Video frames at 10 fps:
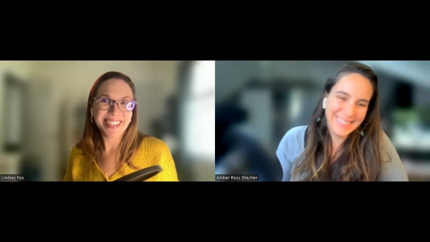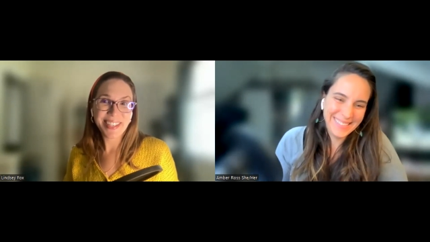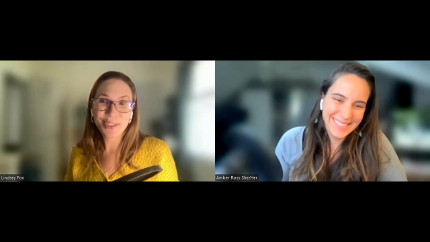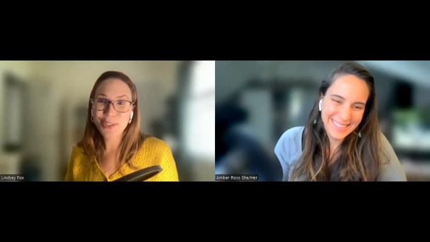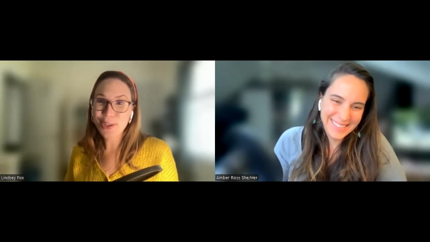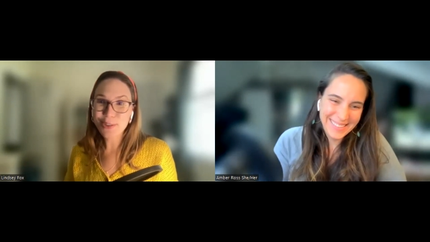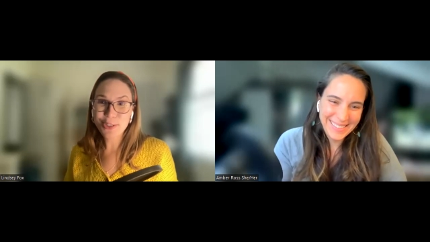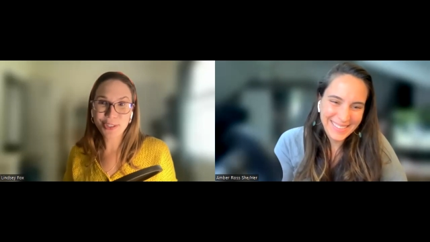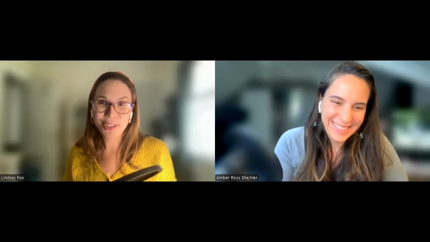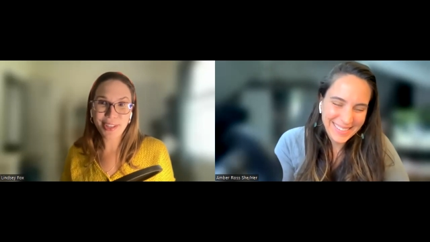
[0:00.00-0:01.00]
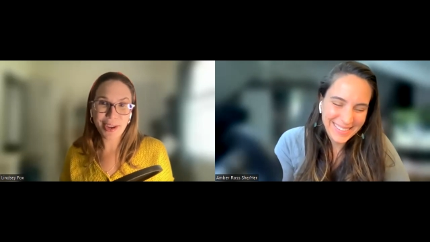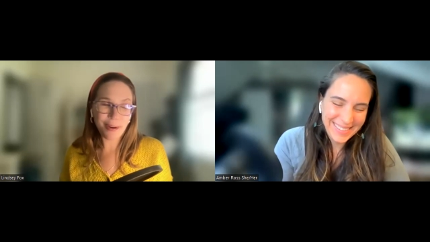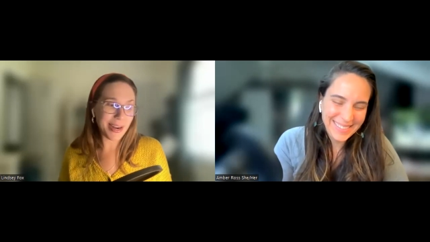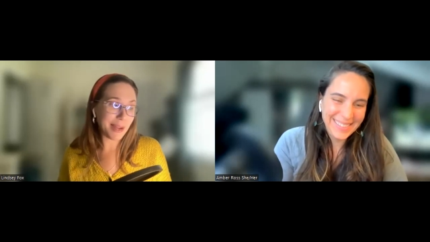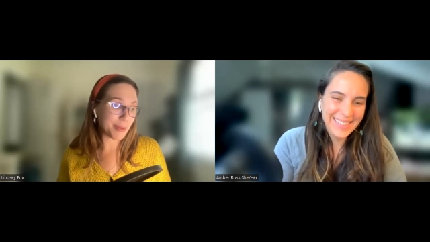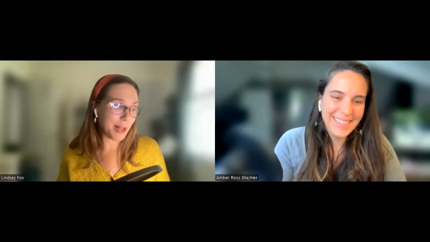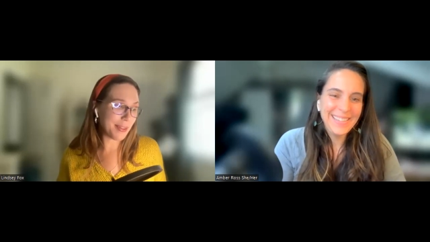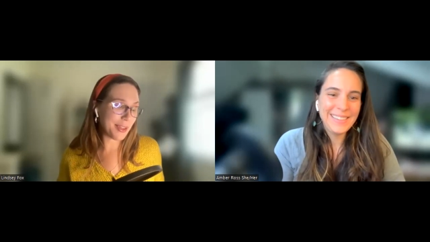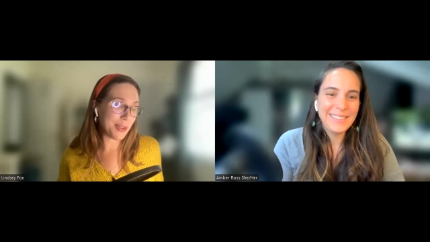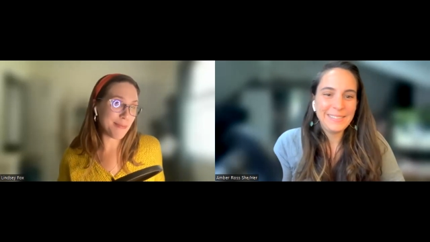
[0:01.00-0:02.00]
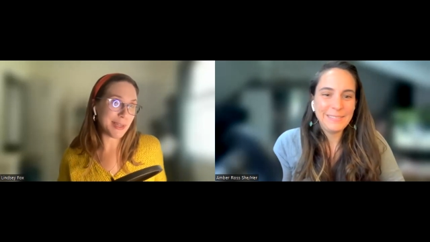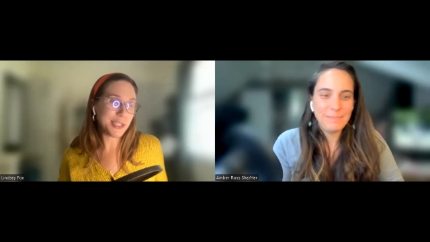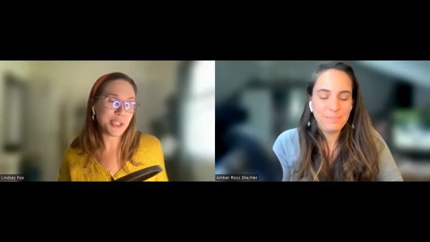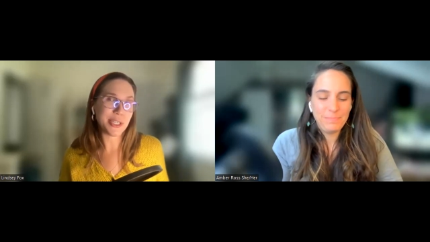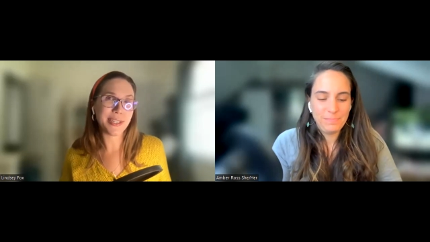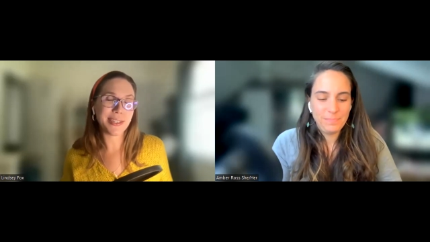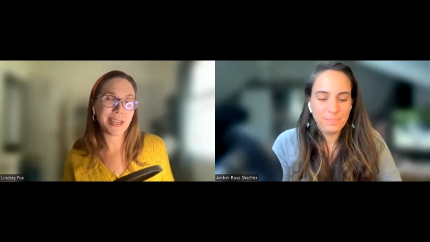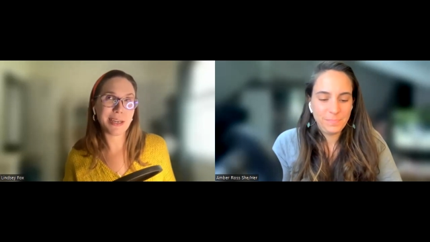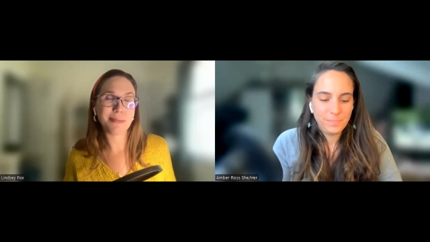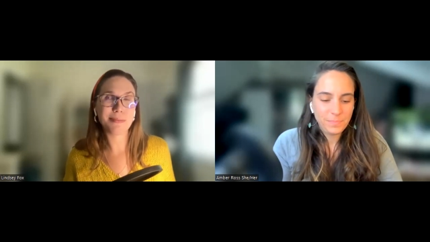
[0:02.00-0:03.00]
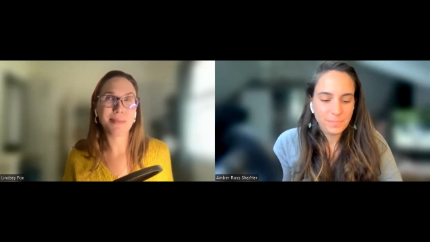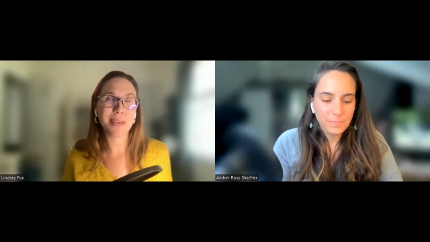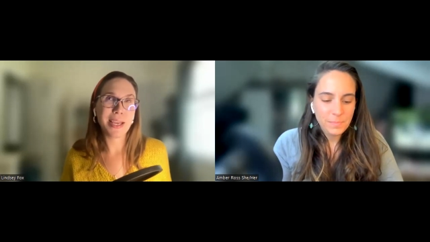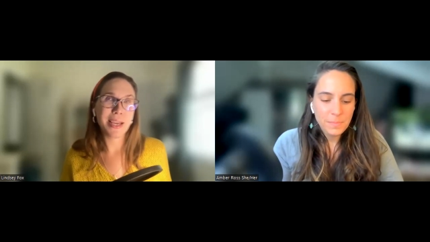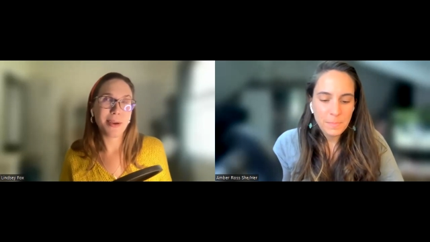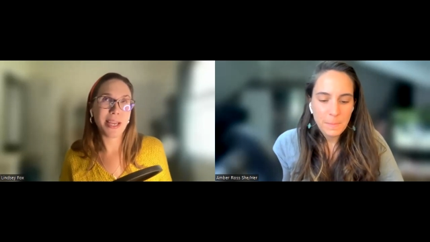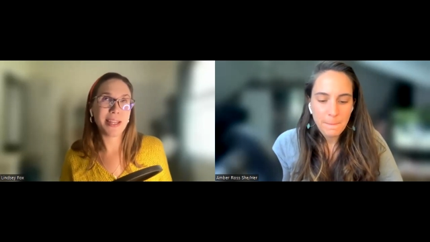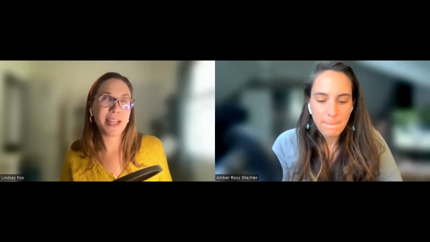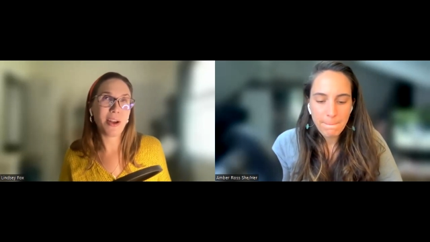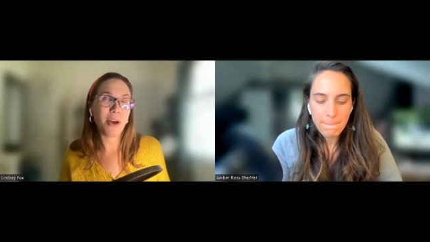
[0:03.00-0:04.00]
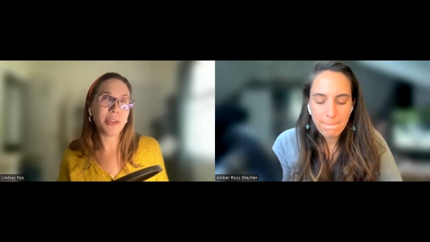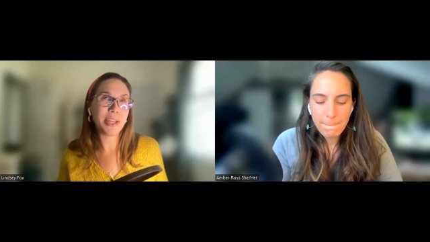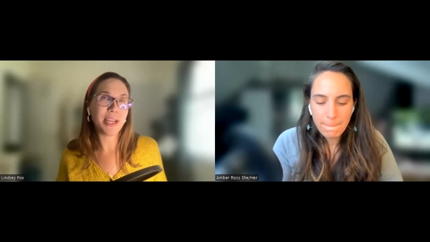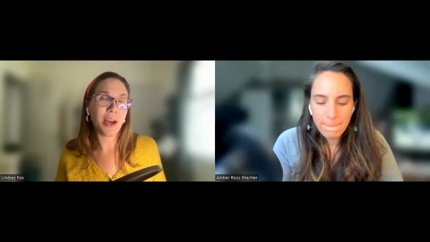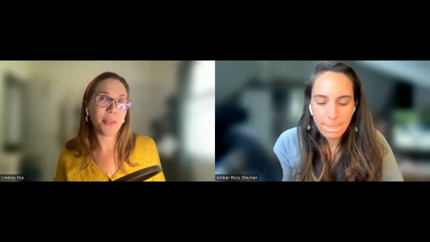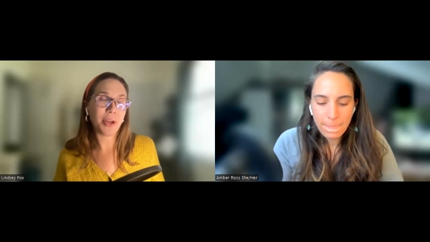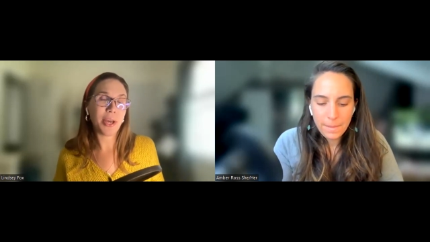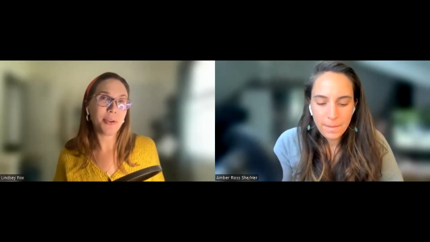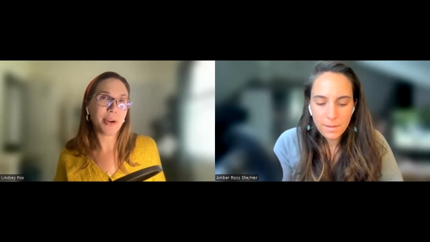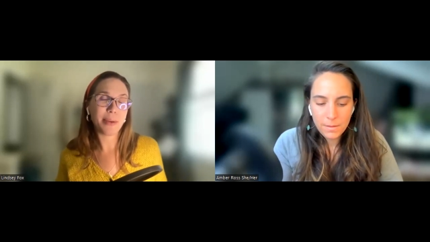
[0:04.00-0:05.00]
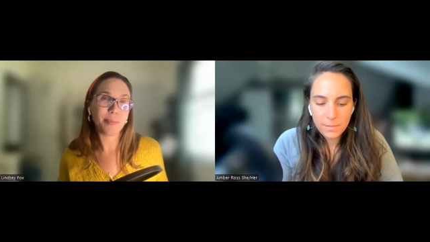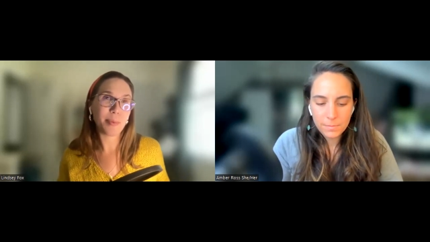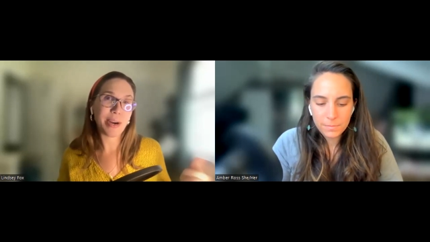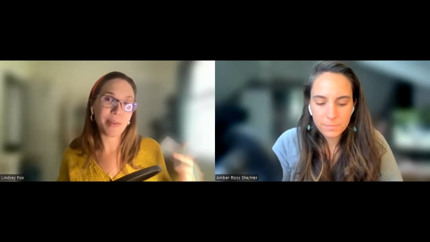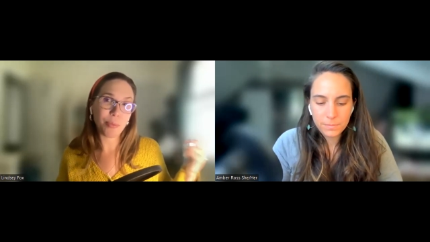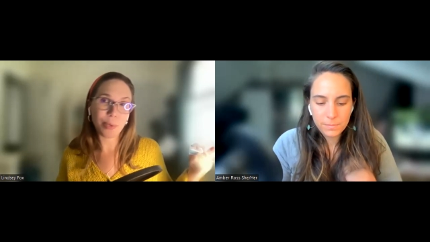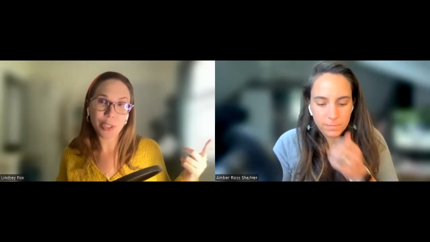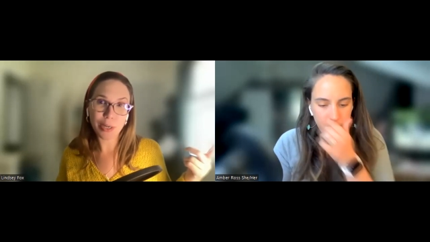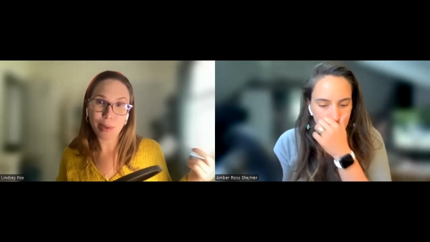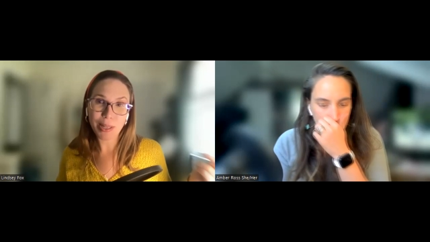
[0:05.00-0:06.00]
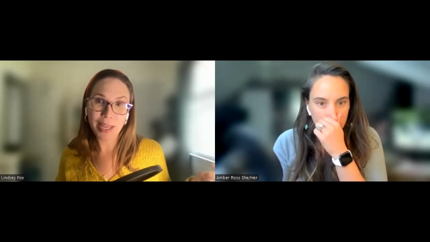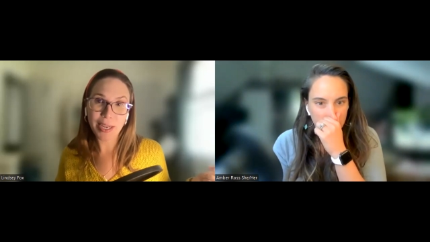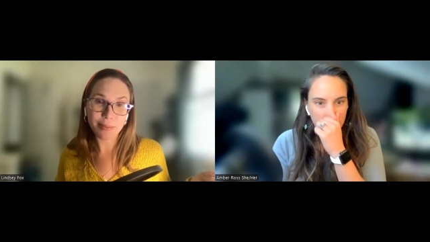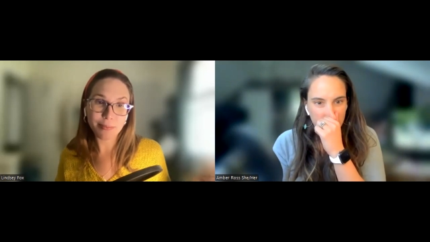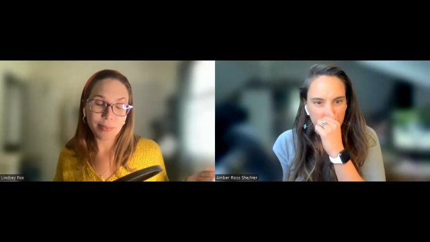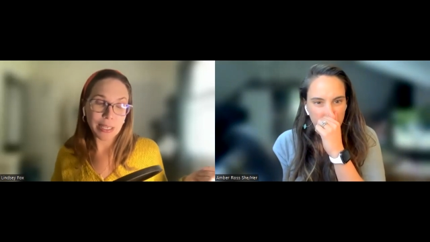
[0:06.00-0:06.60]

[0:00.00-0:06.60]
Speaker 1: it's so true though and i'm glad that you mention it um, and then on the on the other hand whenever we're talking about like